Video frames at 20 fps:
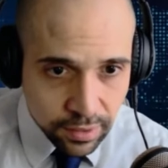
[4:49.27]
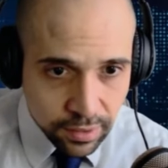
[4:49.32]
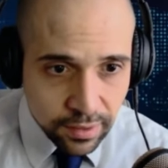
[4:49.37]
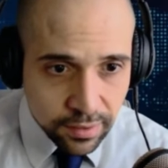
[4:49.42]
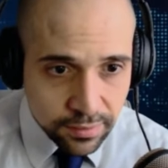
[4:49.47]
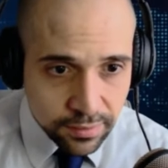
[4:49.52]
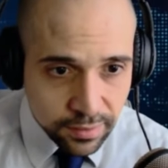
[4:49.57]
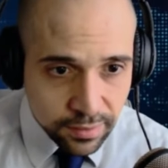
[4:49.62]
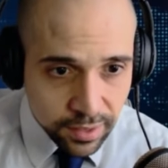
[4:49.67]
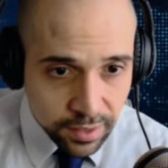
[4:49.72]

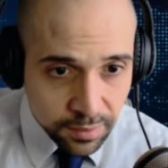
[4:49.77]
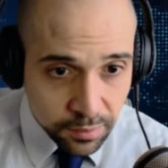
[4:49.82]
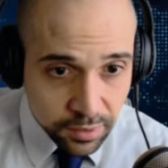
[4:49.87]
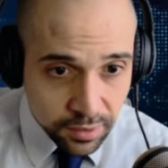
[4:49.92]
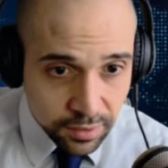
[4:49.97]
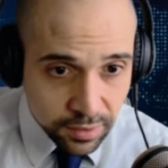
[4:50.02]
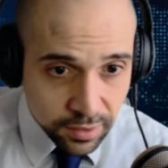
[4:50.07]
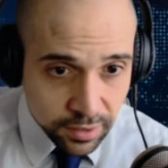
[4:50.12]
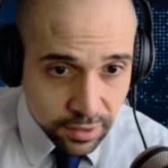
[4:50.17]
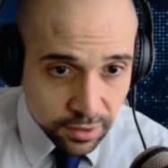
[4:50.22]
Is AEW going
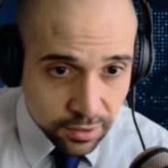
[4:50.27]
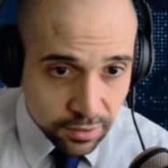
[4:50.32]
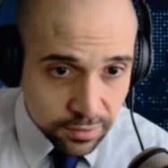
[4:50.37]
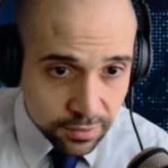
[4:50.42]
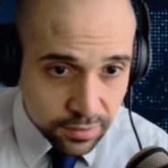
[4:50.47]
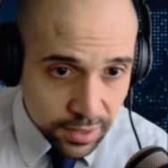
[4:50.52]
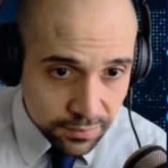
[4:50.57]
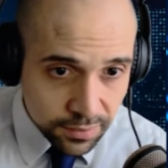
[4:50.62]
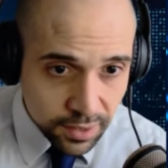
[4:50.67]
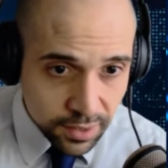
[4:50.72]
to get a good
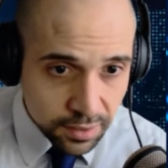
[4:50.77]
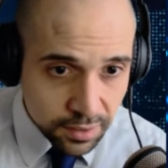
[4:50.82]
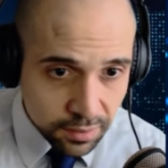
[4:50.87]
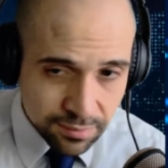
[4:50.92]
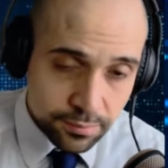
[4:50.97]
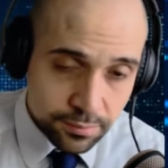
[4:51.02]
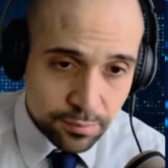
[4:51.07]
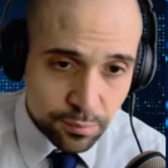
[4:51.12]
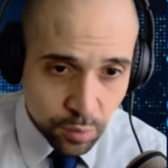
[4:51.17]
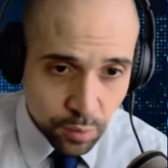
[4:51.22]
TV deal?
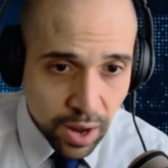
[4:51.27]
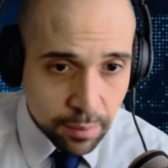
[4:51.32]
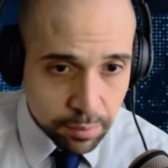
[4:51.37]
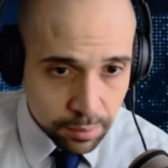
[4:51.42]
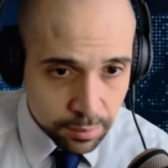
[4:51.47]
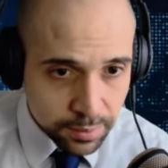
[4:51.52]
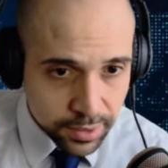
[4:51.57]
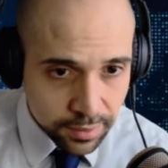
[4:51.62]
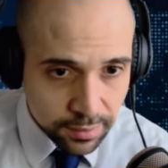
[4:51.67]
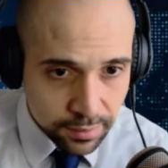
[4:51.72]

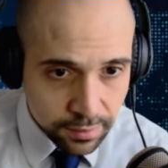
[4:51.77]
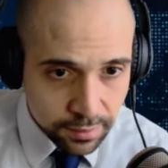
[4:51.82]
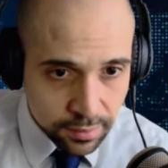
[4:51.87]
Probably.